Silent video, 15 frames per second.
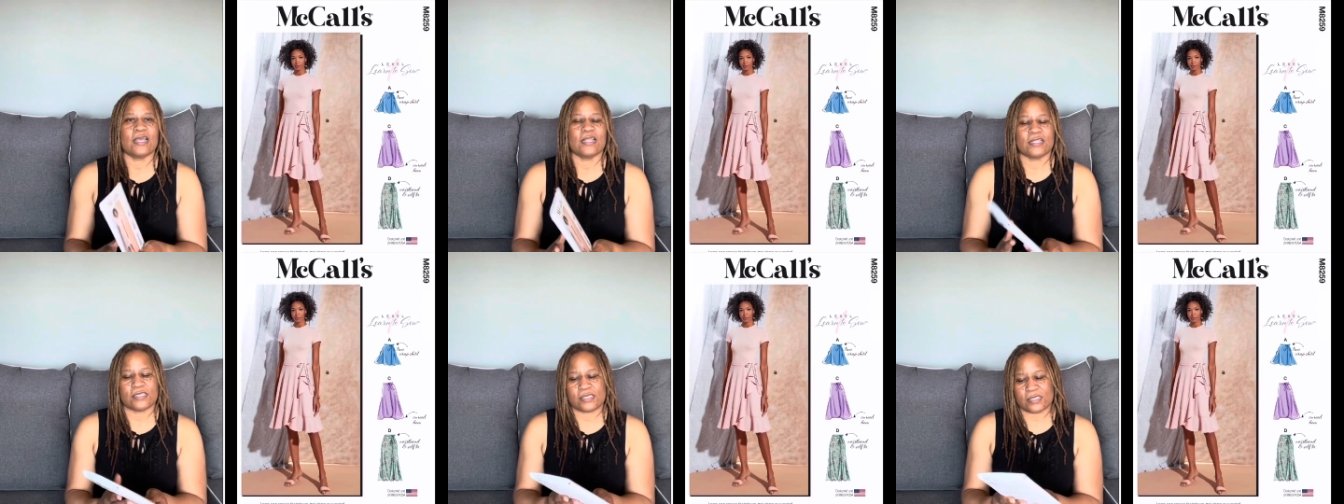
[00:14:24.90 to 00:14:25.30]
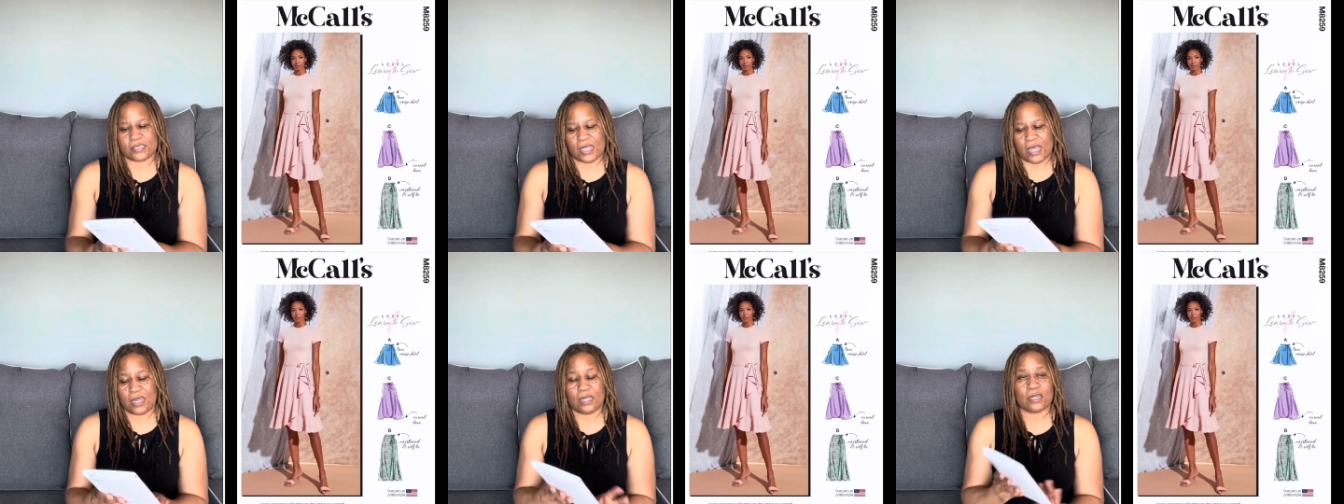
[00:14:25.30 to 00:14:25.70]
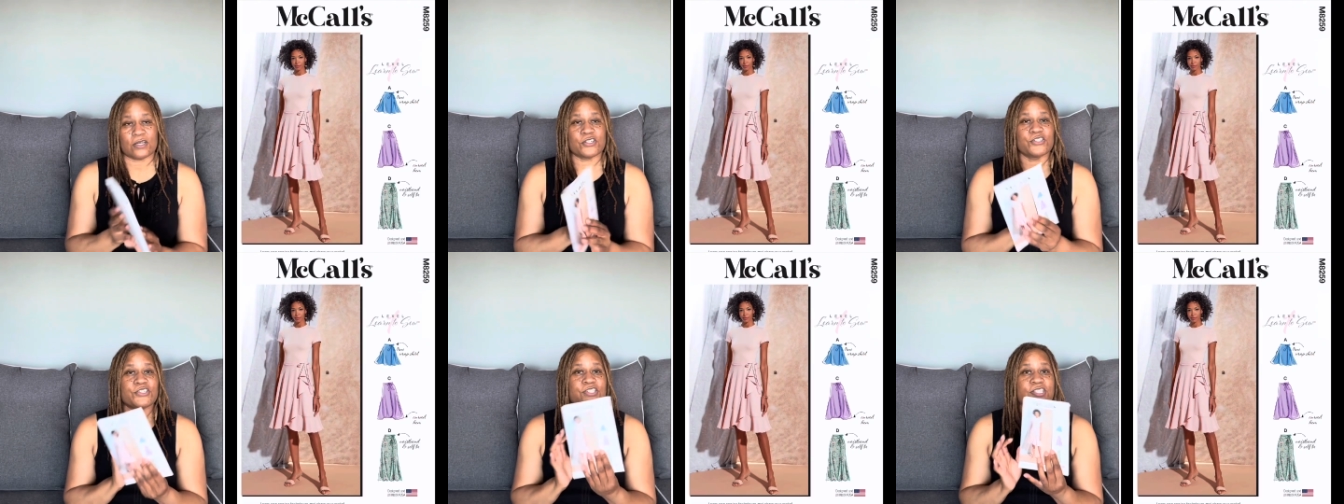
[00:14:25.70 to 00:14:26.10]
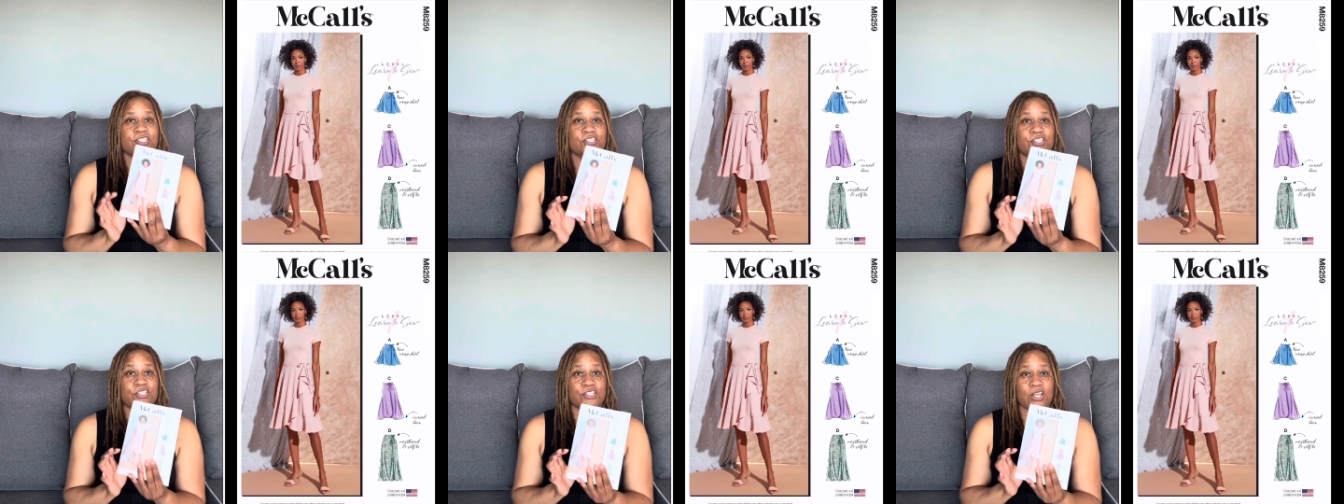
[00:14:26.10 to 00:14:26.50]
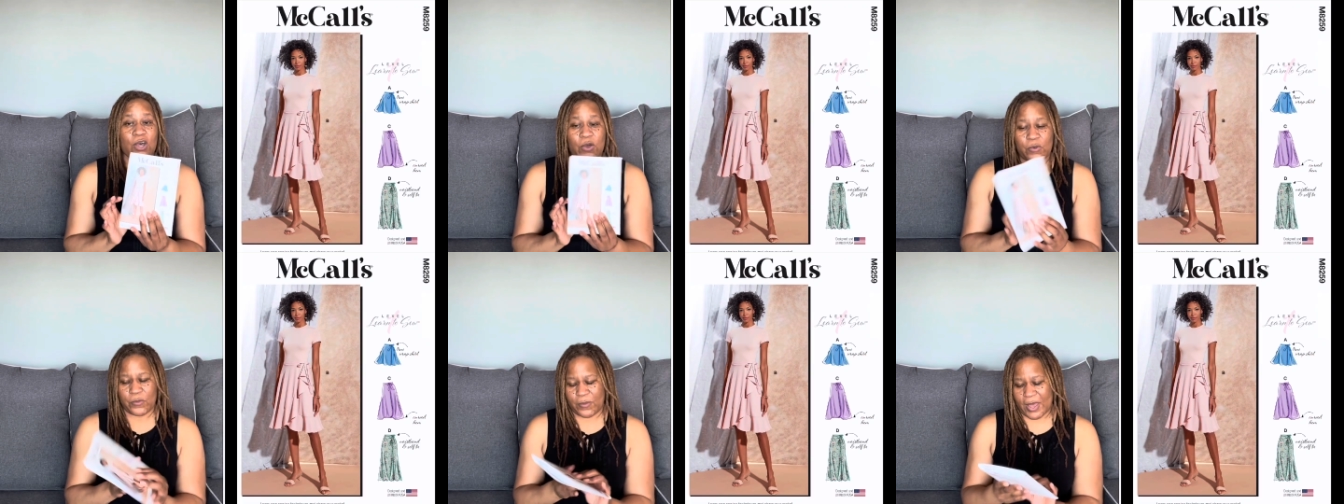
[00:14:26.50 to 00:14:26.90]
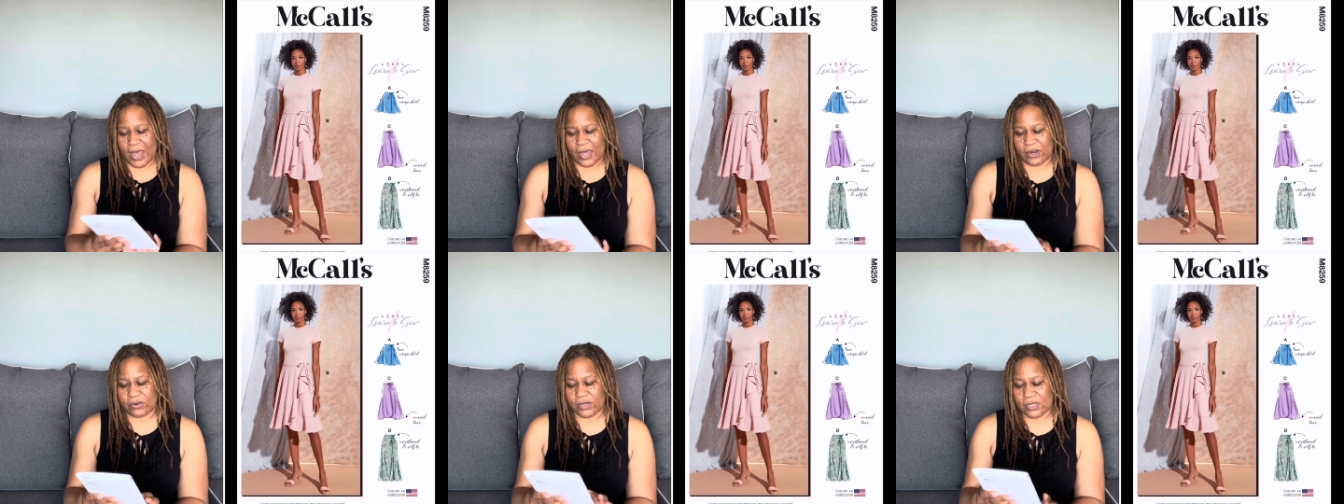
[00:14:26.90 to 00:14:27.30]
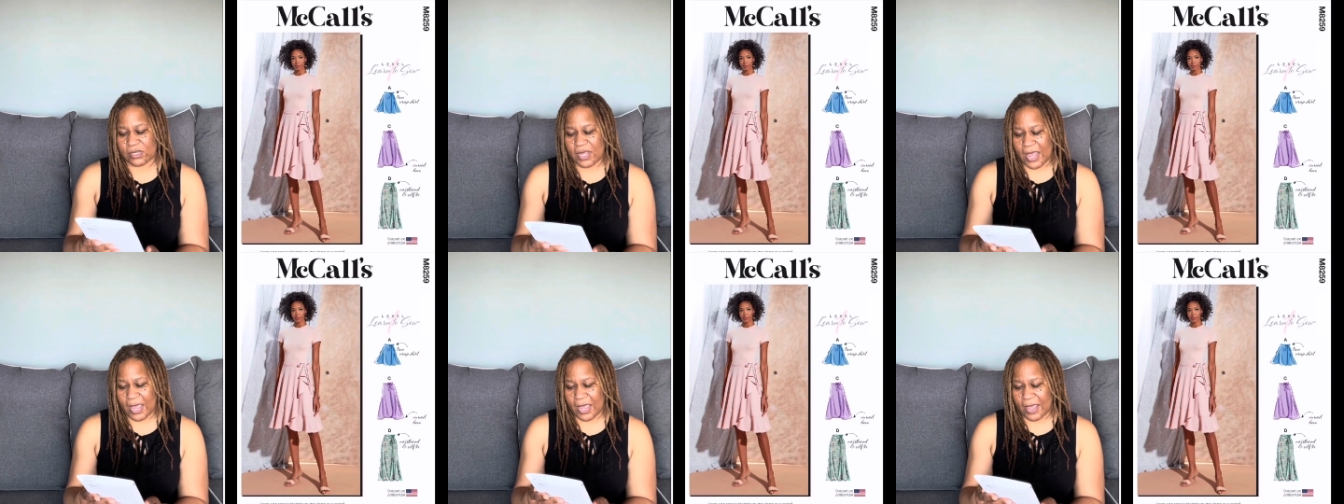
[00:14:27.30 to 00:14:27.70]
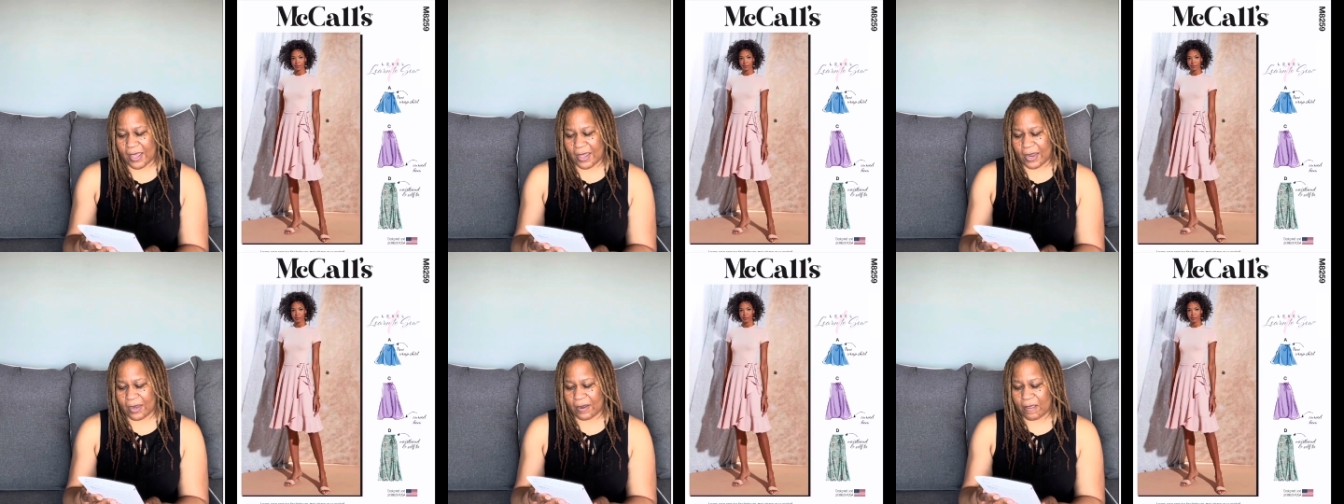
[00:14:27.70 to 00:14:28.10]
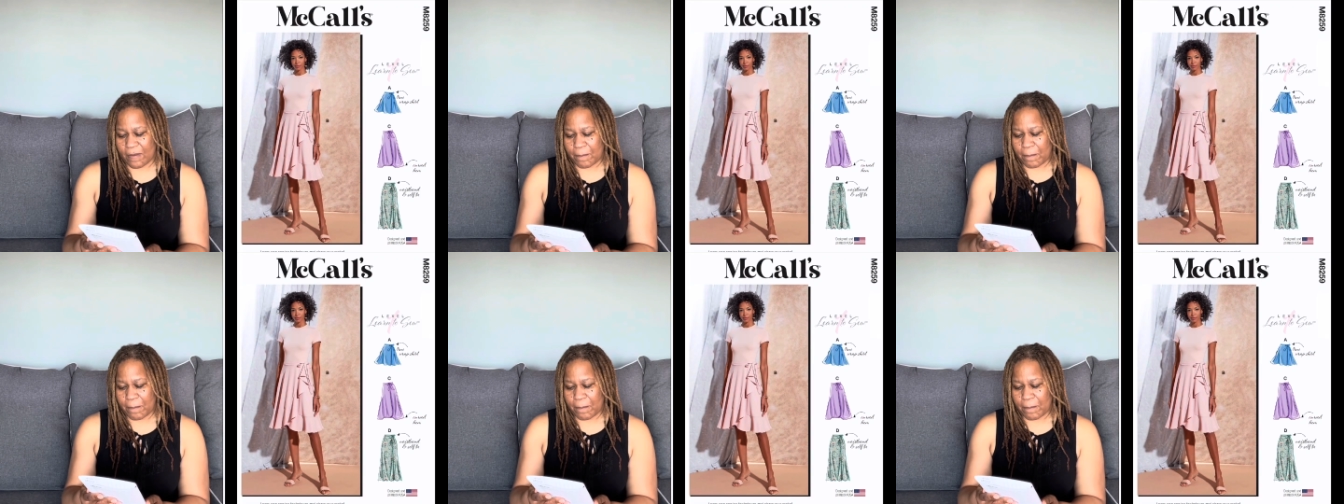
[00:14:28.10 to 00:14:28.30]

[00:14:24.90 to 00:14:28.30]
This is a learn to sew pattern, and